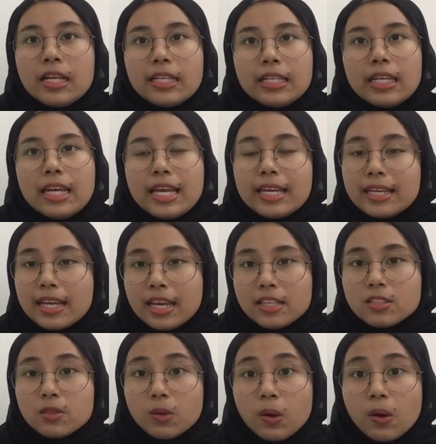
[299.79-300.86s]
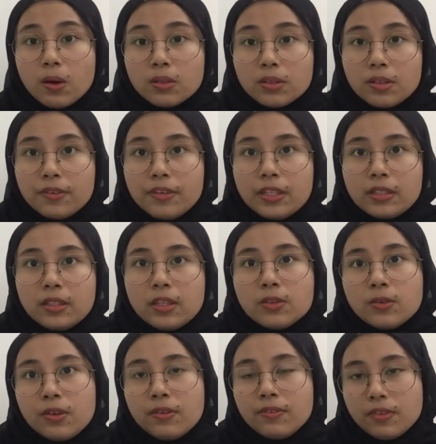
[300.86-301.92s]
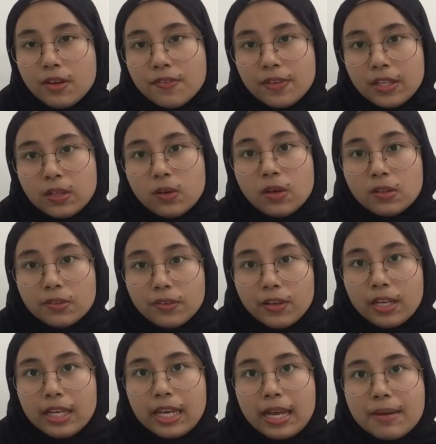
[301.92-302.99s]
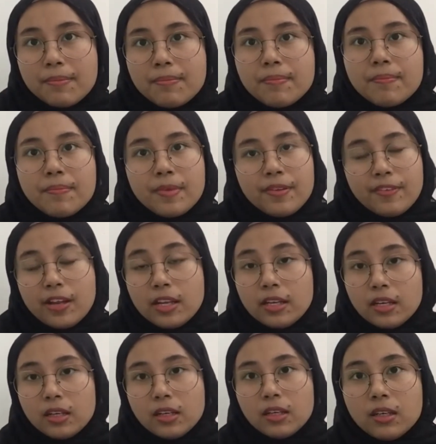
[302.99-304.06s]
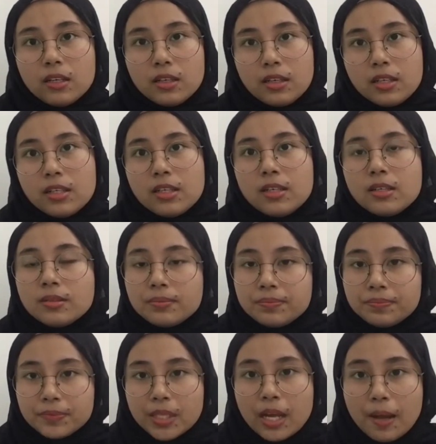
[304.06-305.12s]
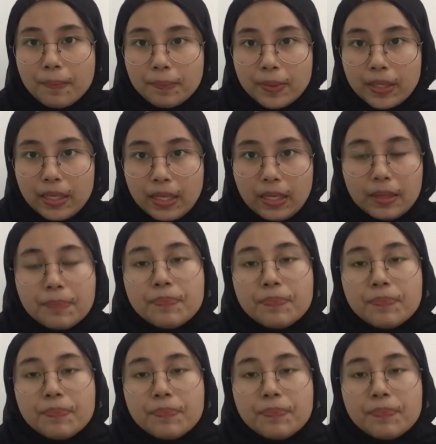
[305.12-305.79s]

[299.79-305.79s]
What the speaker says: The lender has no authority to involve in controlling and running the company.